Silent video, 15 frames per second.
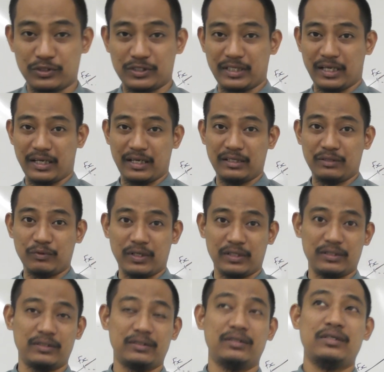scare
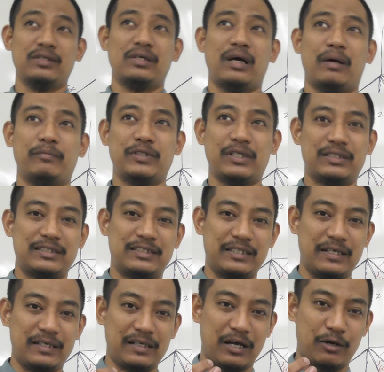anyone. I'm just
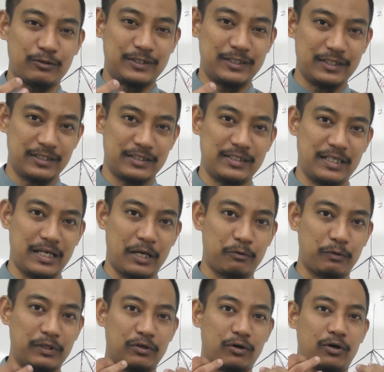saying how seriously I
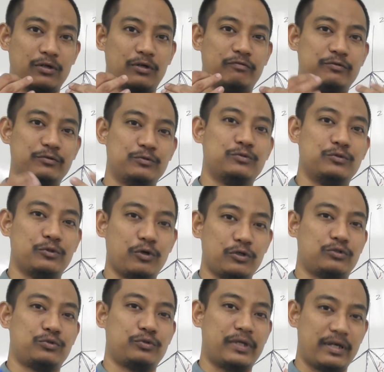want all of you
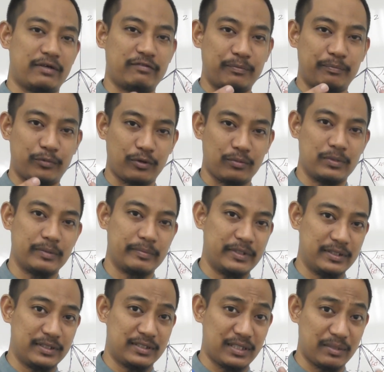not to have a problem
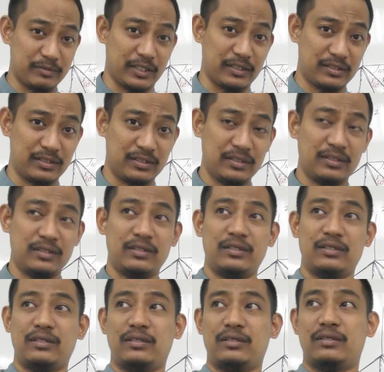in this subject,
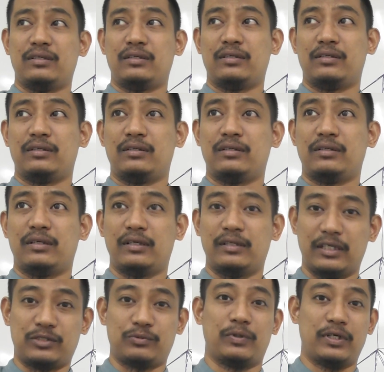and
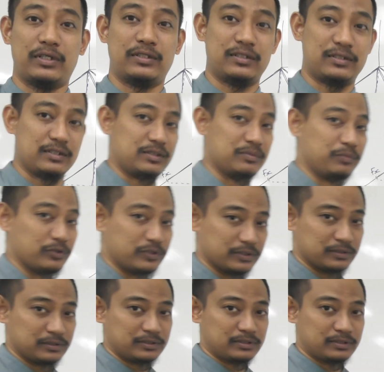that's why this is important.